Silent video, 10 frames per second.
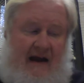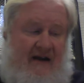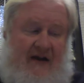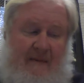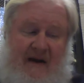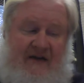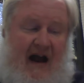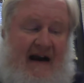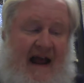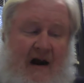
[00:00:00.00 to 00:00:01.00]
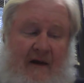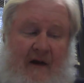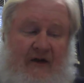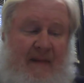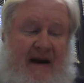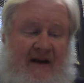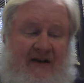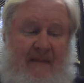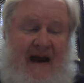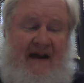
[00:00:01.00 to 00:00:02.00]
"Guess I'd best not count on those
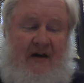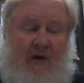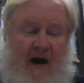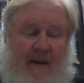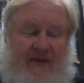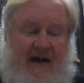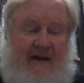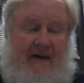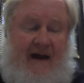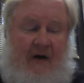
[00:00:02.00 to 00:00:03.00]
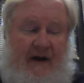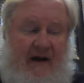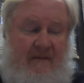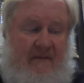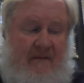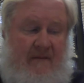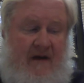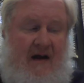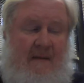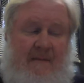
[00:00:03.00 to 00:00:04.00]
beans and bacon," Graham said to the gelding.
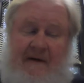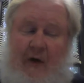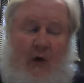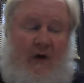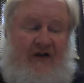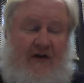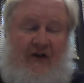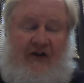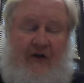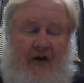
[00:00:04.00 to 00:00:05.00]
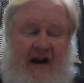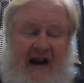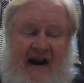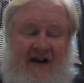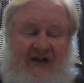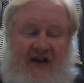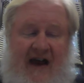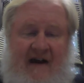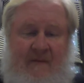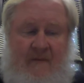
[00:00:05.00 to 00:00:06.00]
But if the horse understood, he didn't
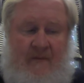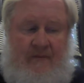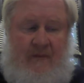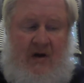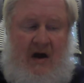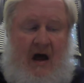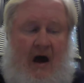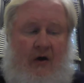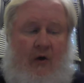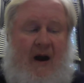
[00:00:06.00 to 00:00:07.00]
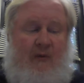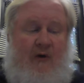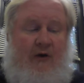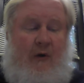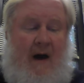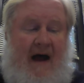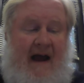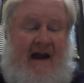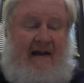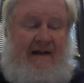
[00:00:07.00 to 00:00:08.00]
say. Graham rode
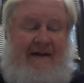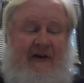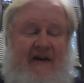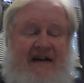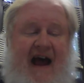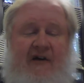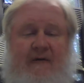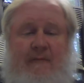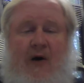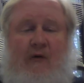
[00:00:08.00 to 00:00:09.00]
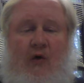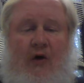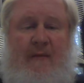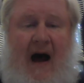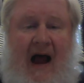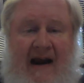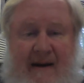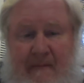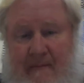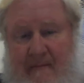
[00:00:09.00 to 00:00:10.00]
away, leaving the town of burnt wood behind
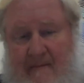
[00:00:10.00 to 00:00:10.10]
him.